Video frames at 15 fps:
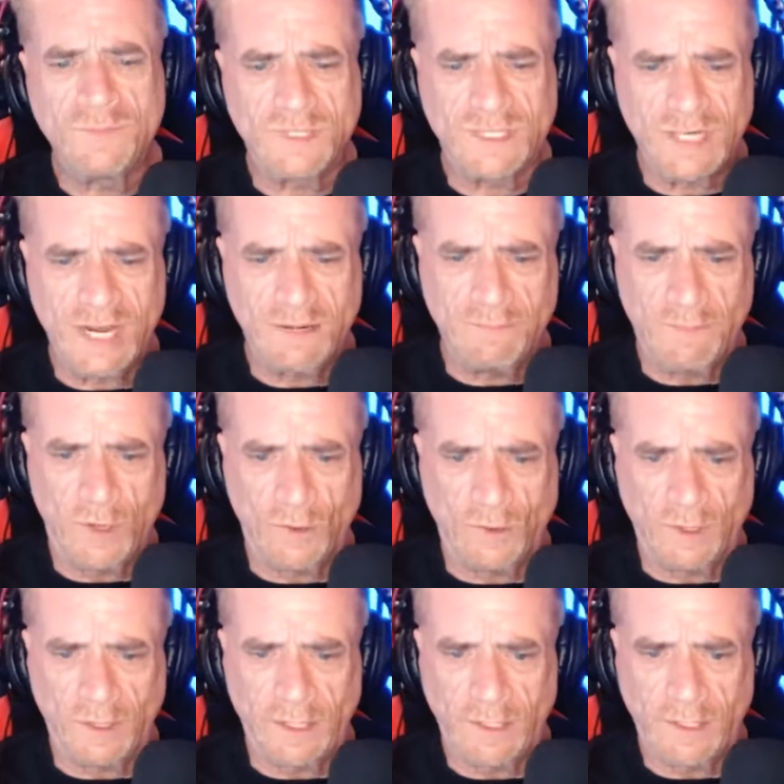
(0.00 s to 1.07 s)
said
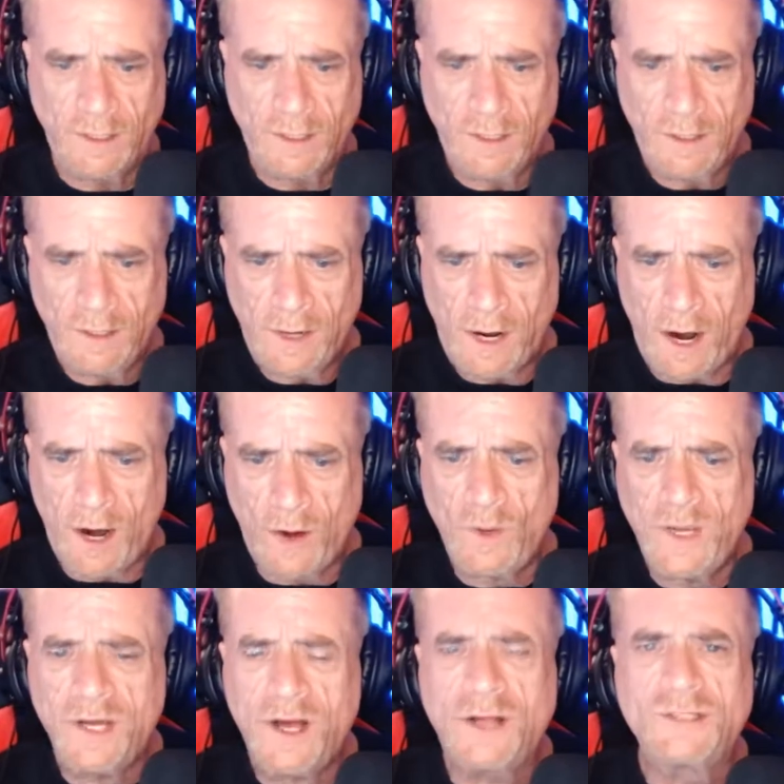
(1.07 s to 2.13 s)
Mowgli. "Are
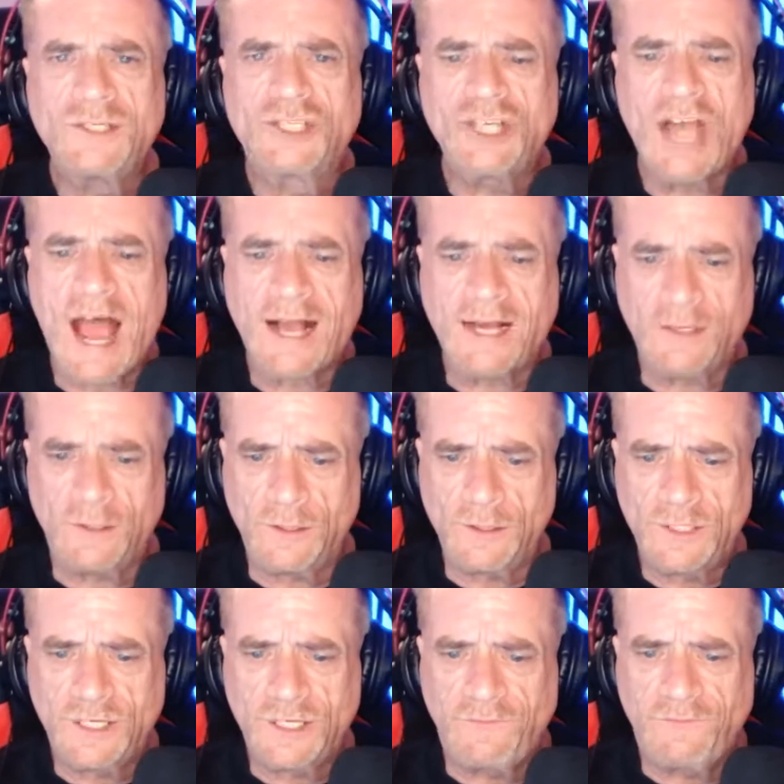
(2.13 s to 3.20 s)
we all
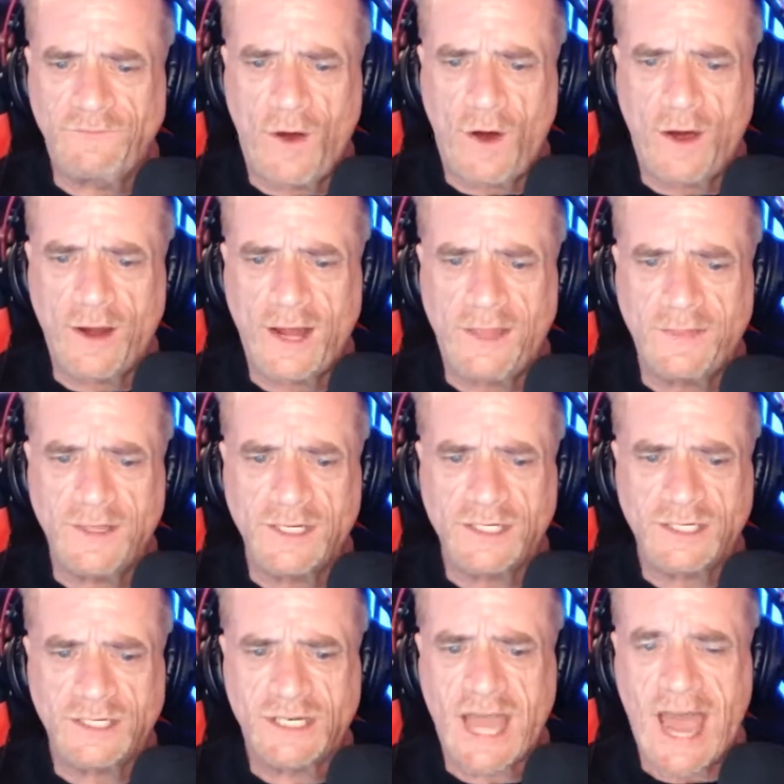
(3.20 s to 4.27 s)
jackals to fawn on this
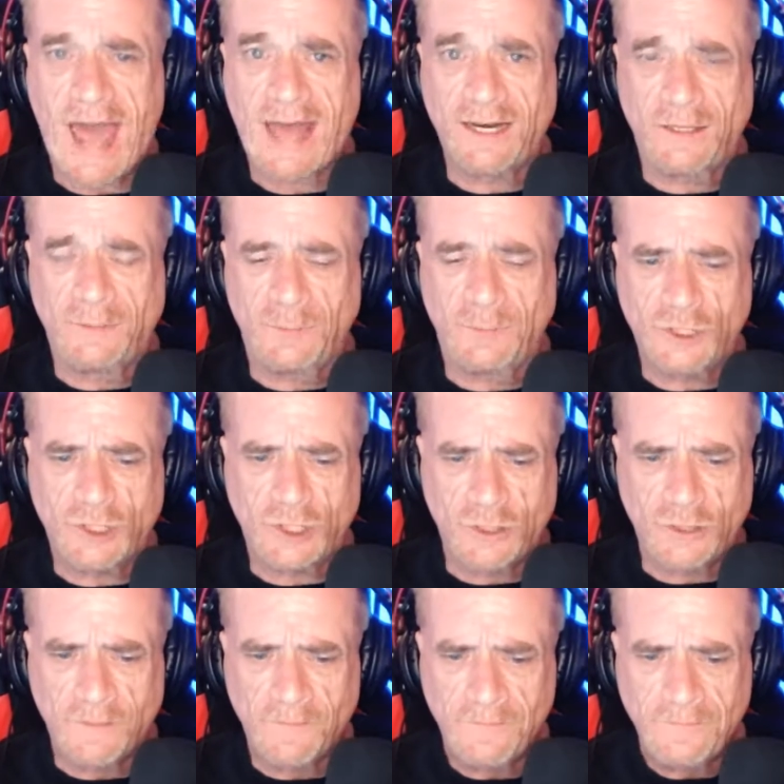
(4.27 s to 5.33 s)
cattle
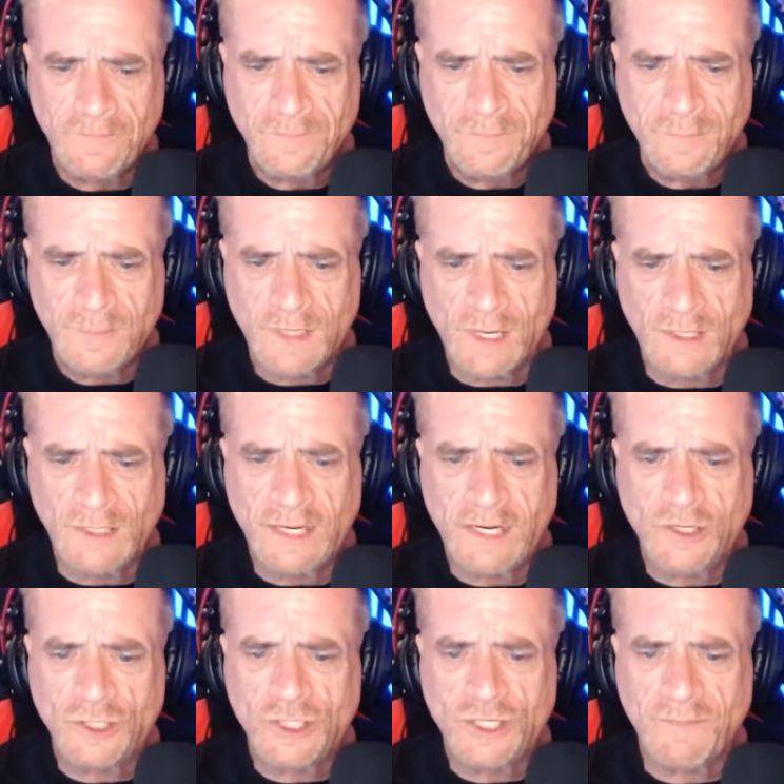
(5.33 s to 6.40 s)
butcher? The
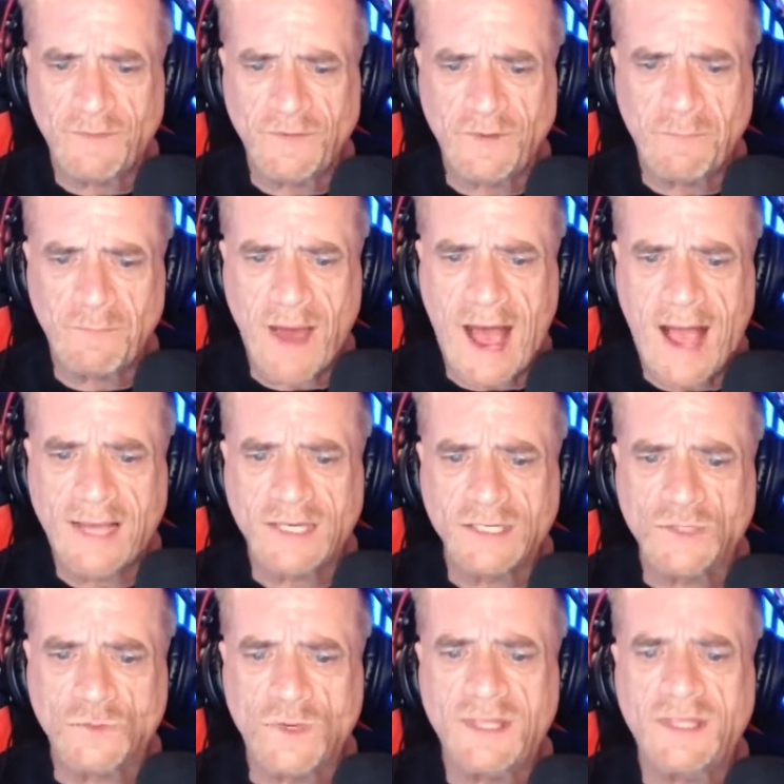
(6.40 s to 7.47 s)
leadership of the pack
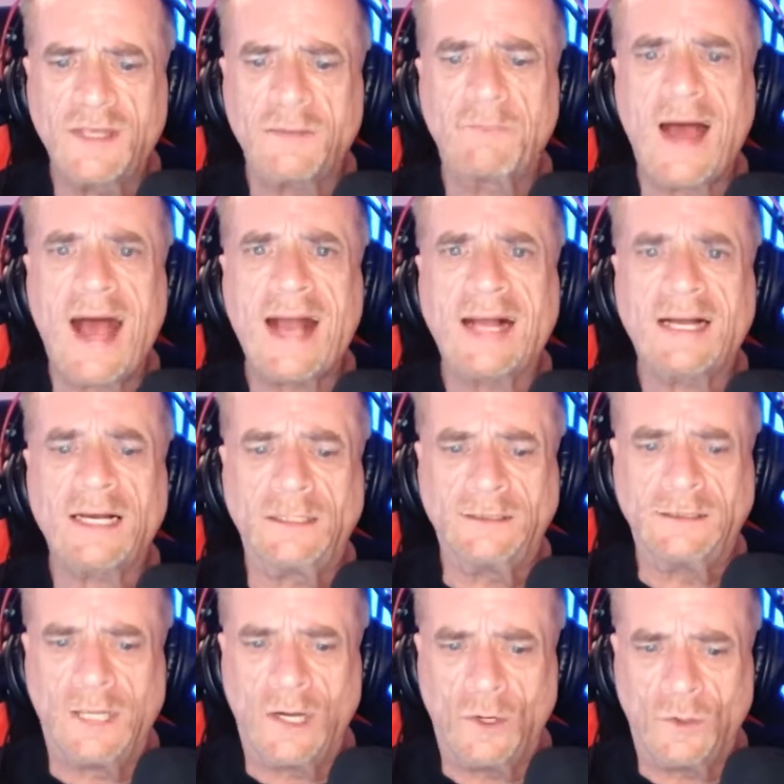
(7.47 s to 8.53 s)
is with the pack
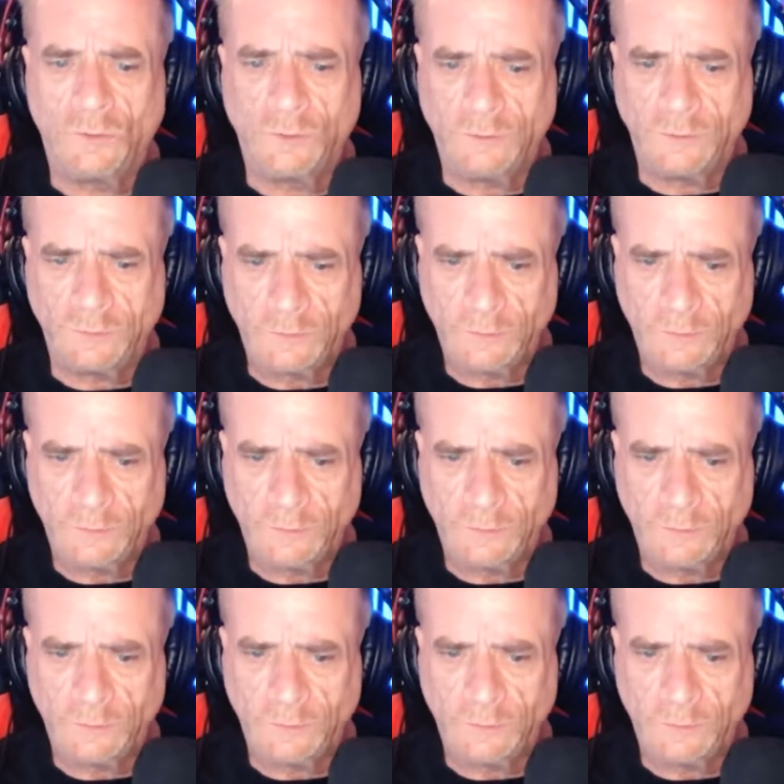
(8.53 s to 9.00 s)
alone."